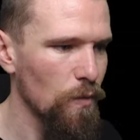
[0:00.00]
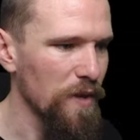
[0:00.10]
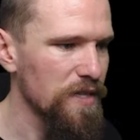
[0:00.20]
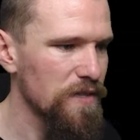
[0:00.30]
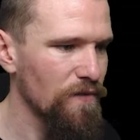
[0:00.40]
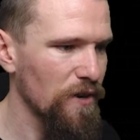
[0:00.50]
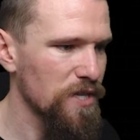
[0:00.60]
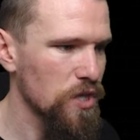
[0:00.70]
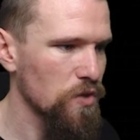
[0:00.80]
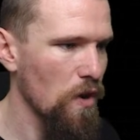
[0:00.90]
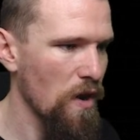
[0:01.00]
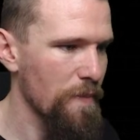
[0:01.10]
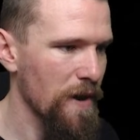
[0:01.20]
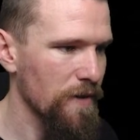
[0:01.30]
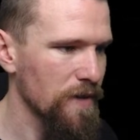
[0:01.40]
The wind is very strong
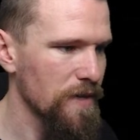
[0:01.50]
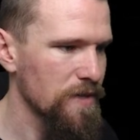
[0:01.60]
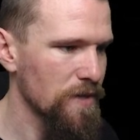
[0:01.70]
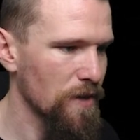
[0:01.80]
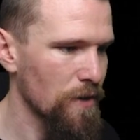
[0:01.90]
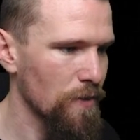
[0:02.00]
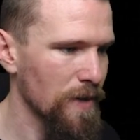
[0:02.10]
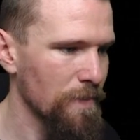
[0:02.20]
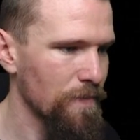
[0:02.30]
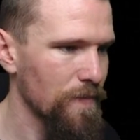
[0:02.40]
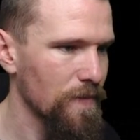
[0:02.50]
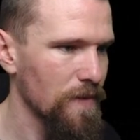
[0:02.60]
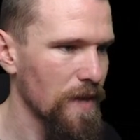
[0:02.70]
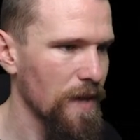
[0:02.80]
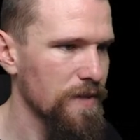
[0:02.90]
apparently, so
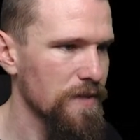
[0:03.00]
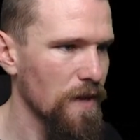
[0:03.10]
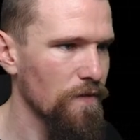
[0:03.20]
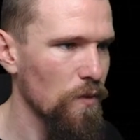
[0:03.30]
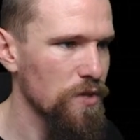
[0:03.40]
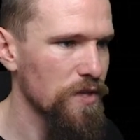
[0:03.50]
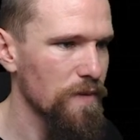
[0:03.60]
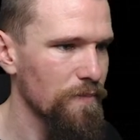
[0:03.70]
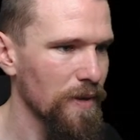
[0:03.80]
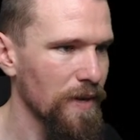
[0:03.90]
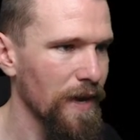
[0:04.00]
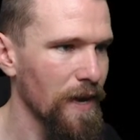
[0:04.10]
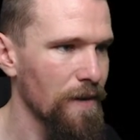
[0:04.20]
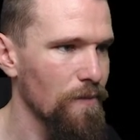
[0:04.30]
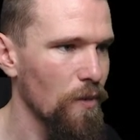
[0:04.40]
that's unfortunate, but
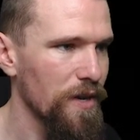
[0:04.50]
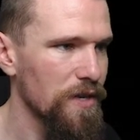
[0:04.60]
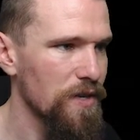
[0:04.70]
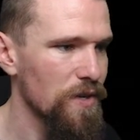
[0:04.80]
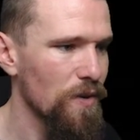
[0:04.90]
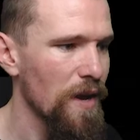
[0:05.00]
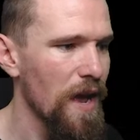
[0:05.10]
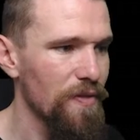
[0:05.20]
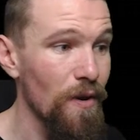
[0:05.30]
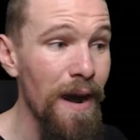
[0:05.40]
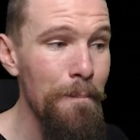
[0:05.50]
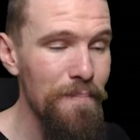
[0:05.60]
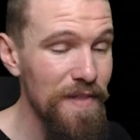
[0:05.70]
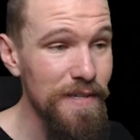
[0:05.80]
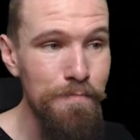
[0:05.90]
hey, what can you do?
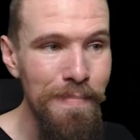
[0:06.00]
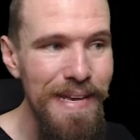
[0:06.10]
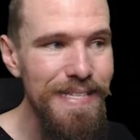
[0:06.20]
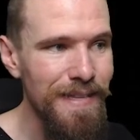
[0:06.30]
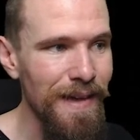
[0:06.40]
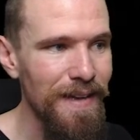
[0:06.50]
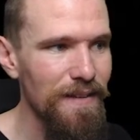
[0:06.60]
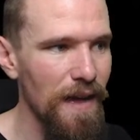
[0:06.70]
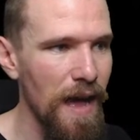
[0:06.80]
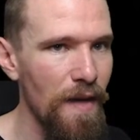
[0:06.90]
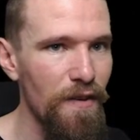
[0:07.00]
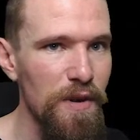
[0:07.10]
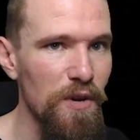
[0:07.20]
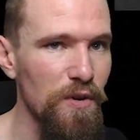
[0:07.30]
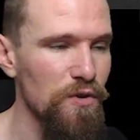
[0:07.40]
There's meat there that
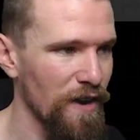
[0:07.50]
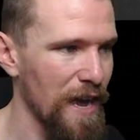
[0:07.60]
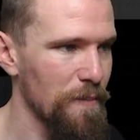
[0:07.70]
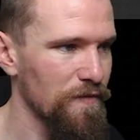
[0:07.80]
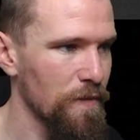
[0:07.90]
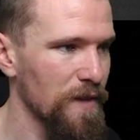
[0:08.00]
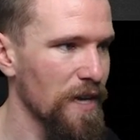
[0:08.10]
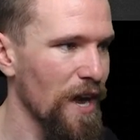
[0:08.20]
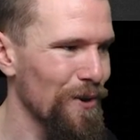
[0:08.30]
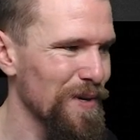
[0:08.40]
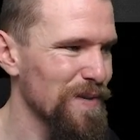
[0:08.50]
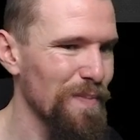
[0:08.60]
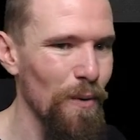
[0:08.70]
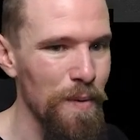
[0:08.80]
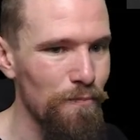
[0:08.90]
we could grab from the coyotes,
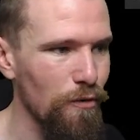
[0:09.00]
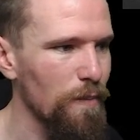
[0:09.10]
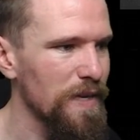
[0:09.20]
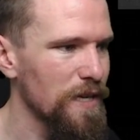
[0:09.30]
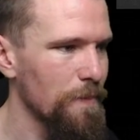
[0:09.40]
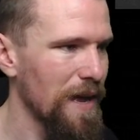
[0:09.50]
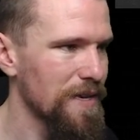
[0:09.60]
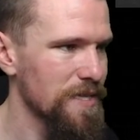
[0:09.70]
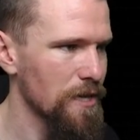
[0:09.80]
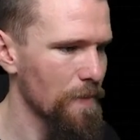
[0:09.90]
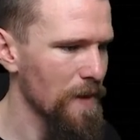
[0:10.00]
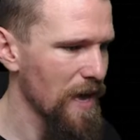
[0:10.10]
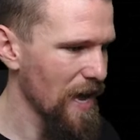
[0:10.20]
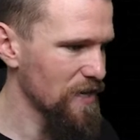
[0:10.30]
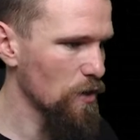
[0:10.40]
but we're probably going to pass it up.
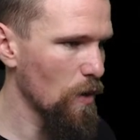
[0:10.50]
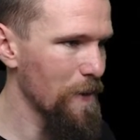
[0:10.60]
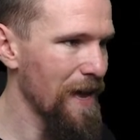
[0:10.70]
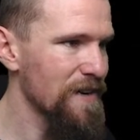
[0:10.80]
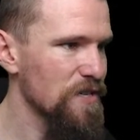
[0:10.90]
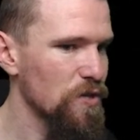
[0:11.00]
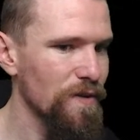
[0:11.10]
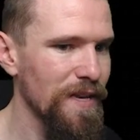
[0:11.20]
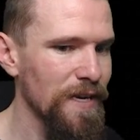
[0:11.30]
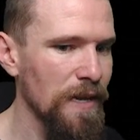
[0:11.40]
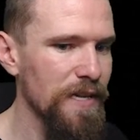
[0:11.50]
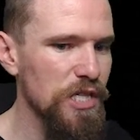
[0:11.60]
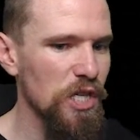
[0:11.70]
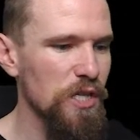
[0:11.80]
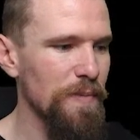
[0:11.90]
You know what, we are going to turn on the
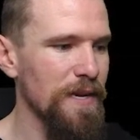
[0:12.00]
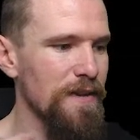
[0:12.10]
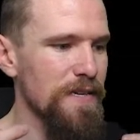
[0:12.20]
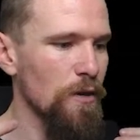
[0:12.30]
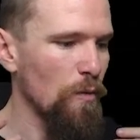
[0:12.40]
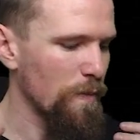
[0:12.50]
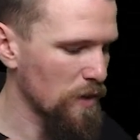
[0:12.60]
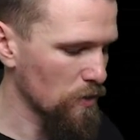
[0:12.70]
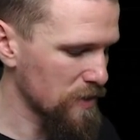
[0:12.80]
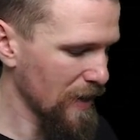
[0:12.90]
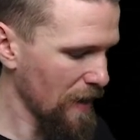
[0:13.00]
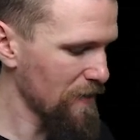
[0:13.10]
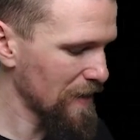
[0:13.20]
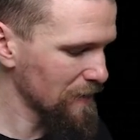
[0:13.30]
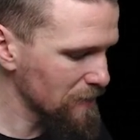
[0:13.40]
headlights just because it will be good to have
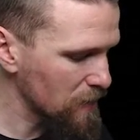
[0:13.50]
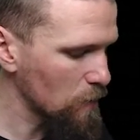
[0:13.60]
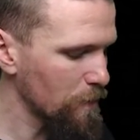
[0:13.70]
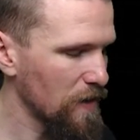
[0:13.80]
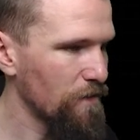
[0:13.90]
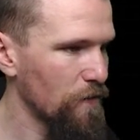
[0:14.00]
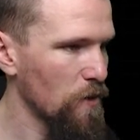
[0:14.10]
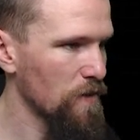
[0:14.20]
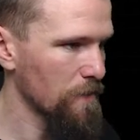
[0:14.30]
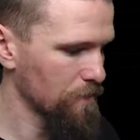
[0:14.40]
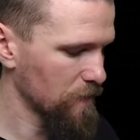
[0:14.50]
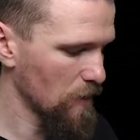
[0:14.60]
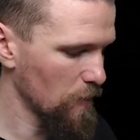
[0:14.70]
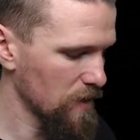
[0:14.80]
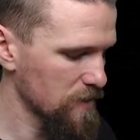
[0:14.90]
that little bit further
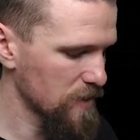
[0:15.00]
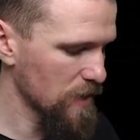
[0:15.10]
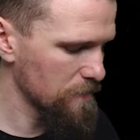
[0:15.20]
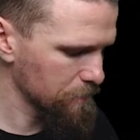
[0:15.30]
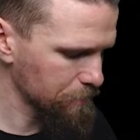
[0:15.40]
that we can see.